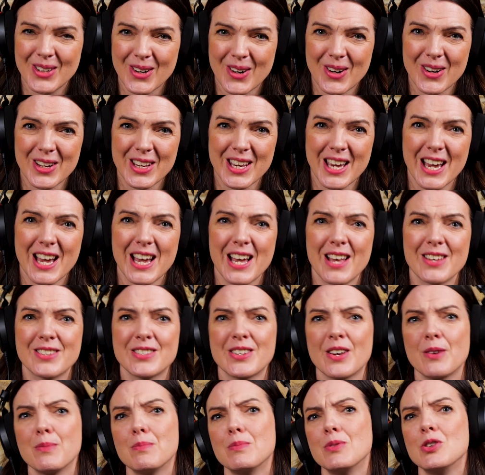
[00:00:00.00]
Got yeah.
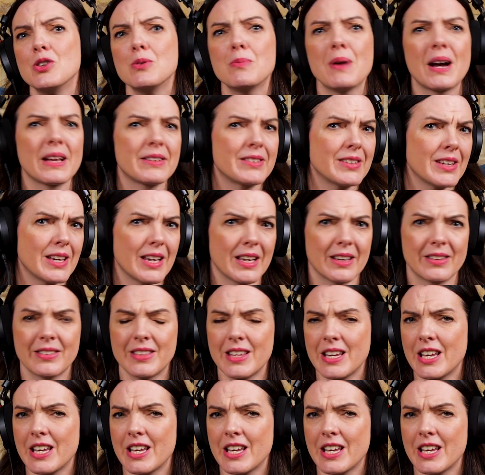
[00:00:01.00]
So pneumatics,